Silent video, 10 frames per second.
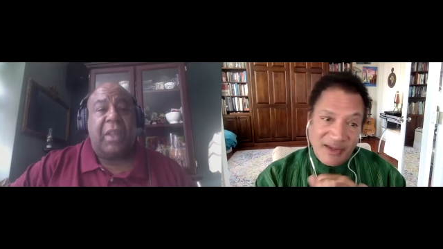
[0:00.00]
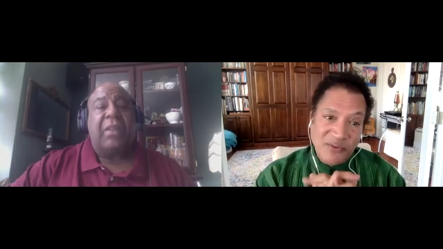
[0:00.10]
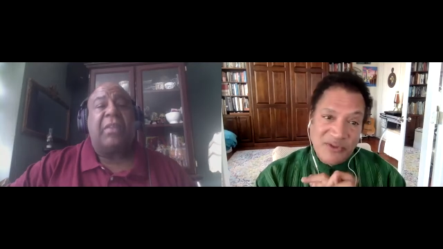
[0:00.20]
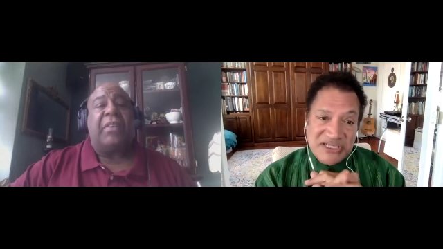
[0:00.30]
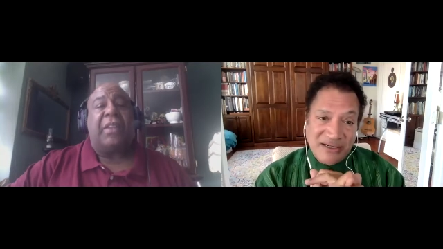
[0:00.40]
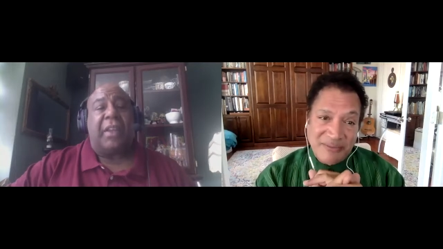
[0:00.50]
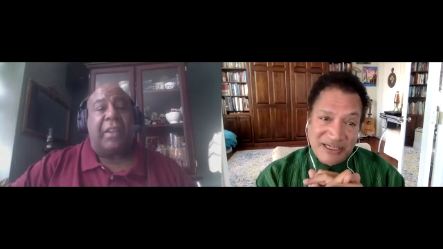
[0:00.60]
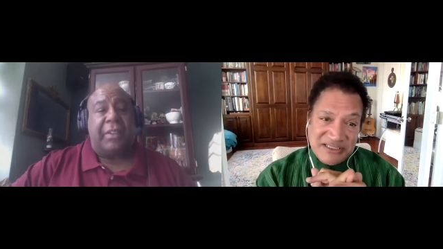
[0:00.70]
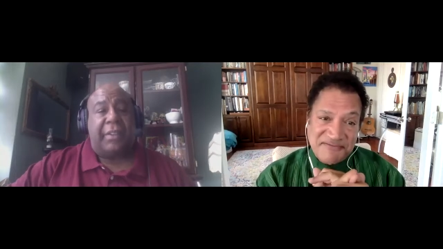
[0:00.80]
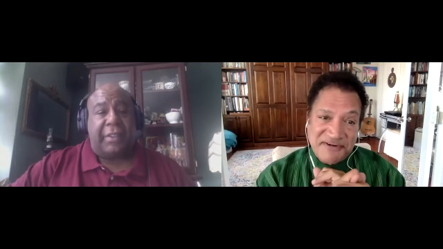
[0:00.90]
Speaker 1: which yes.
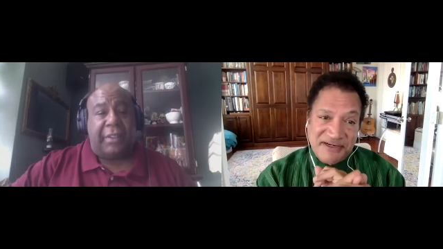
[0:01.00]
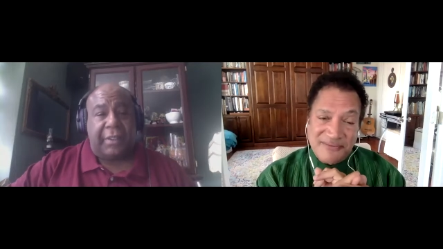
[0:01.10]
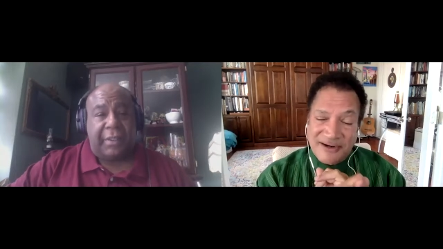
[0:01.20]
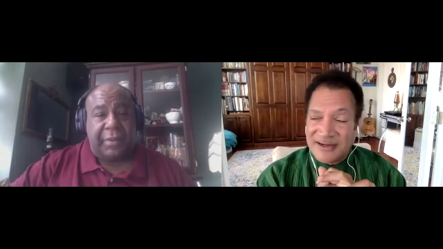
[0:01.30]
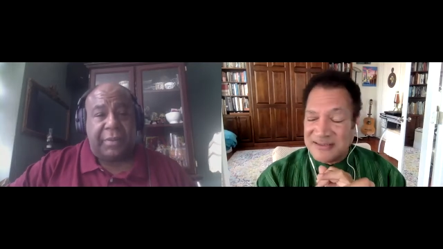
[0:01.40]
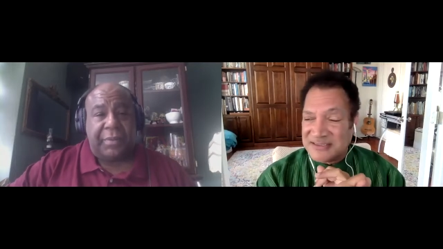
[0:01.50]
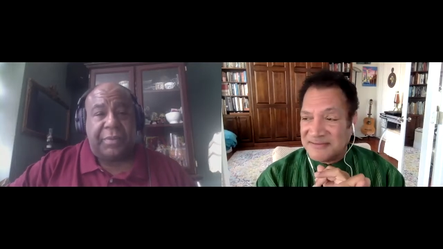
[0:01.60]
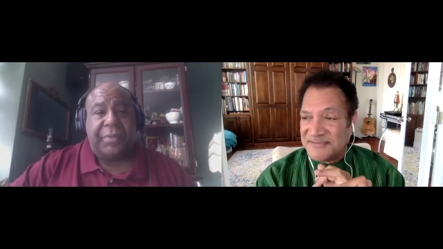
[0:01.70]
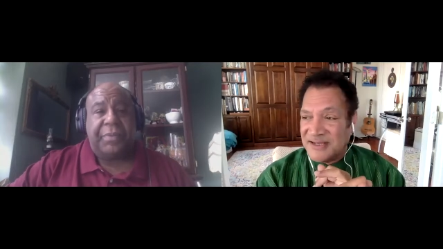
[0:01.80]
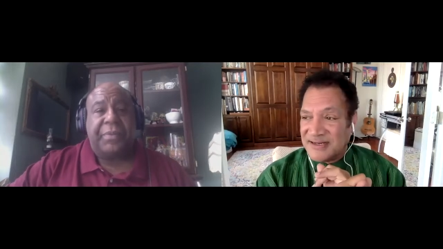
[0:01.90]
celebrates freedom riders
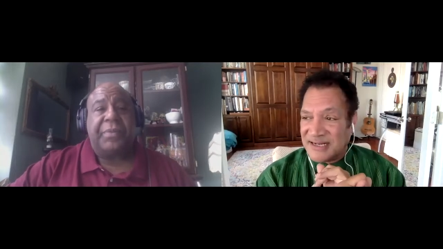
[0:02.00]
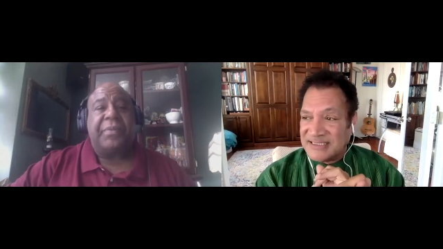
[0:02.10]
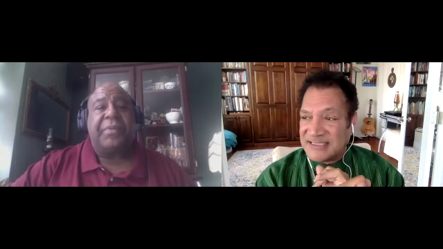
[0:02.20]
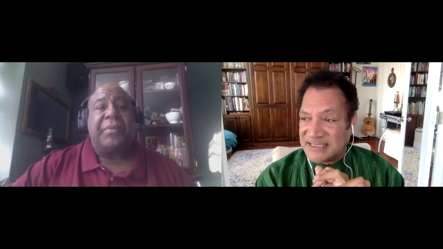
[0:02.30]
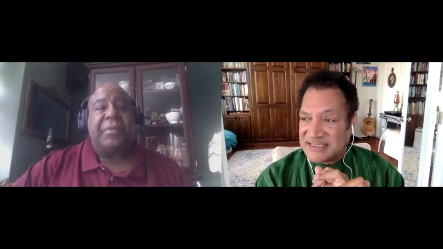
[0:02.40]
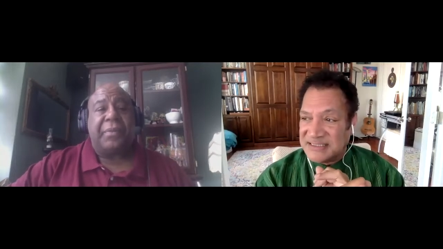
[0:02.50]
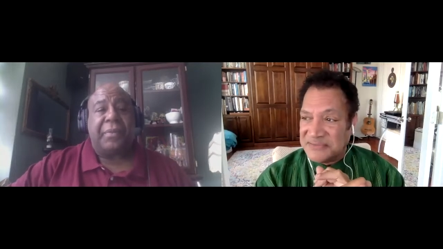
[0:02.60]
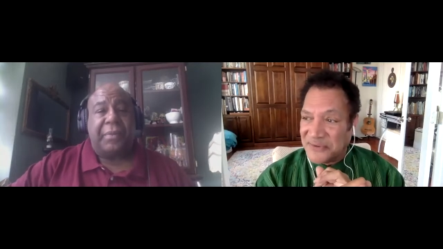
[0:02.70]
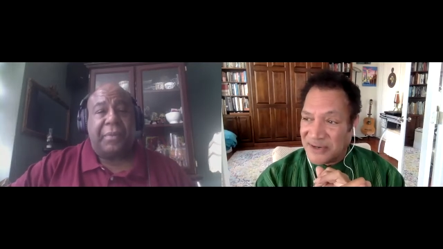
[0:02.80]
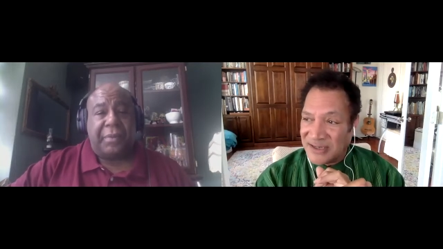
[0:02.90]
of
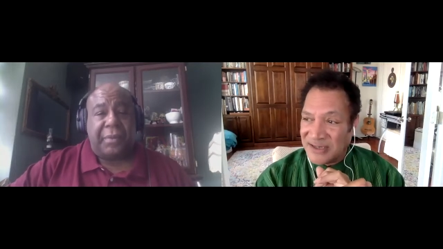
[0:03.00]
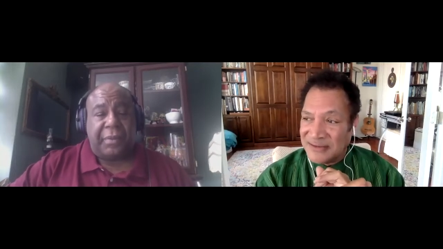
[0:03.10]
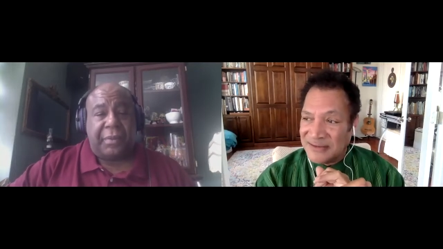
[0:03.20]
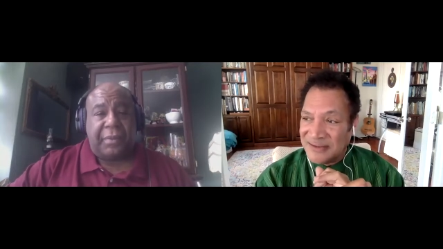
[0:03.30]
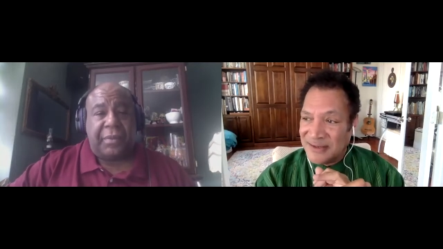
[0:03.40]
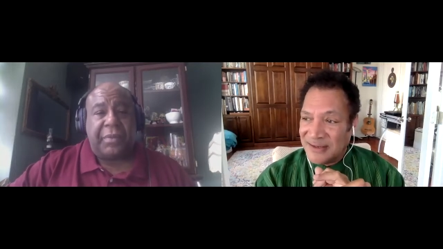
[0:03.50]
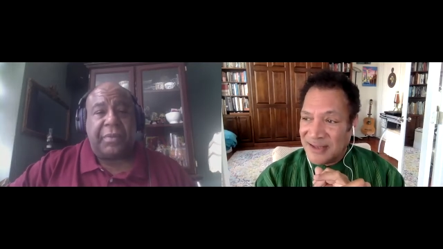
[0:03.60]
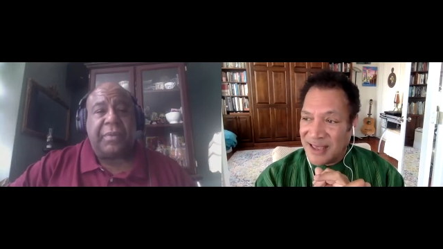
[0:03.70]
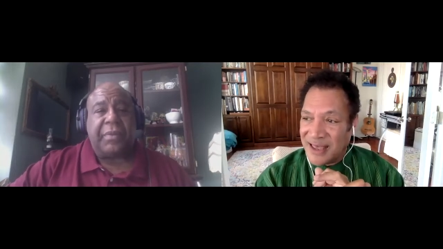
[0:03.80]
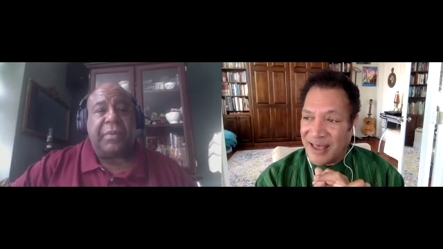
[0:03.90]
1961
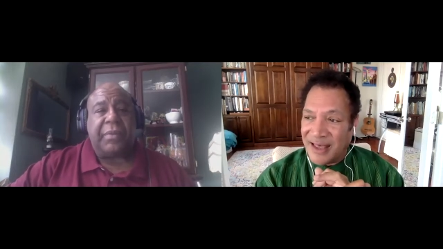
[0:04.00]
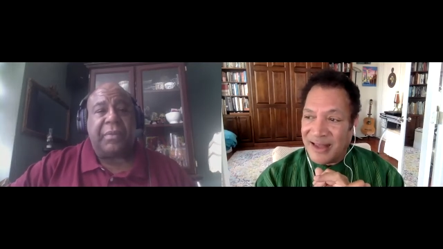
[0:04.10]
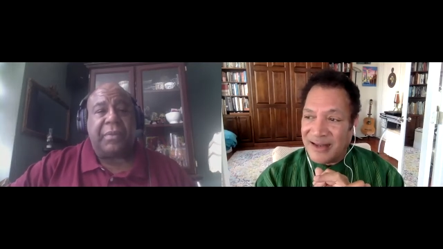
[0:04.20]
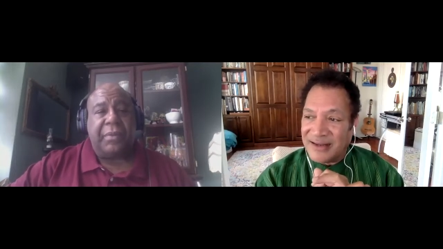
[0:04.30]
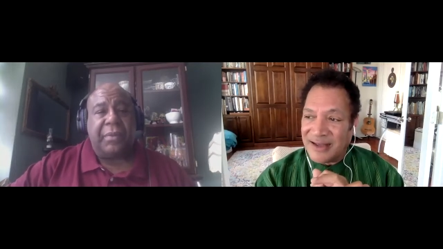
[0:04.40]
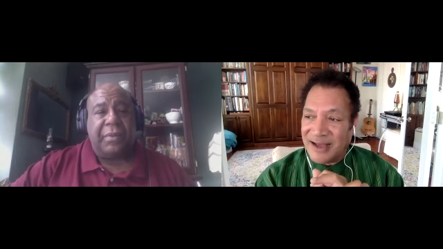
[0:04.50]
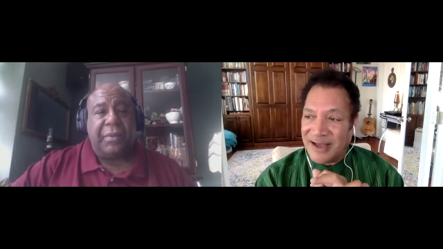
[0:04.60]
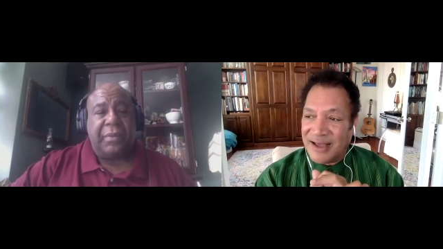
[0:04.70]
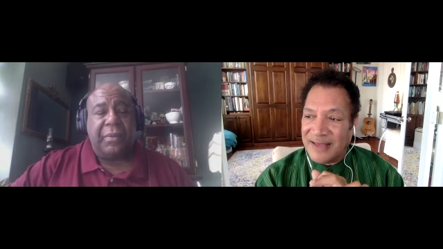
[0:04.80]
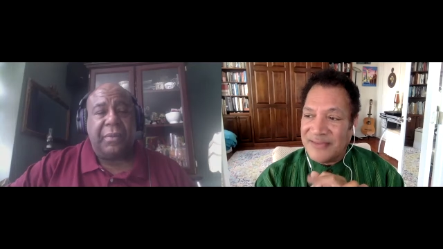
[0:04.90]
and
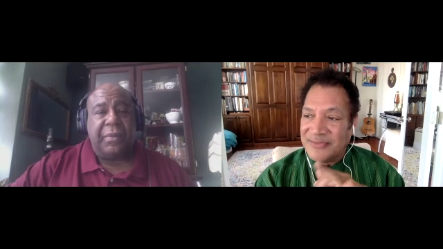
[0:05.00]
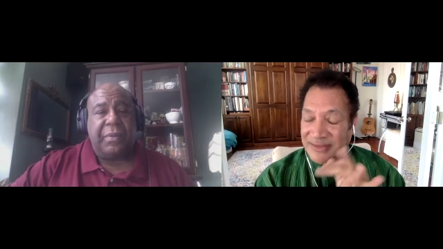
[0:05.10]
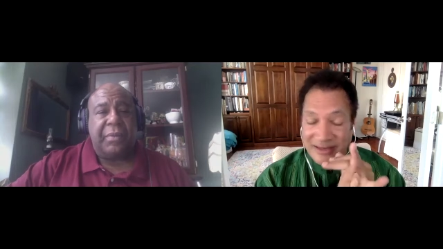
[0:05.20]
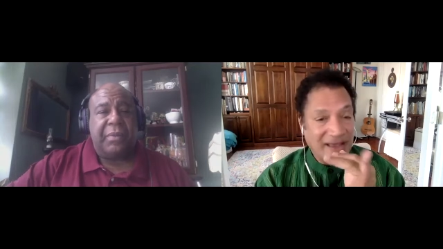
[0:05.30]
uh, and then the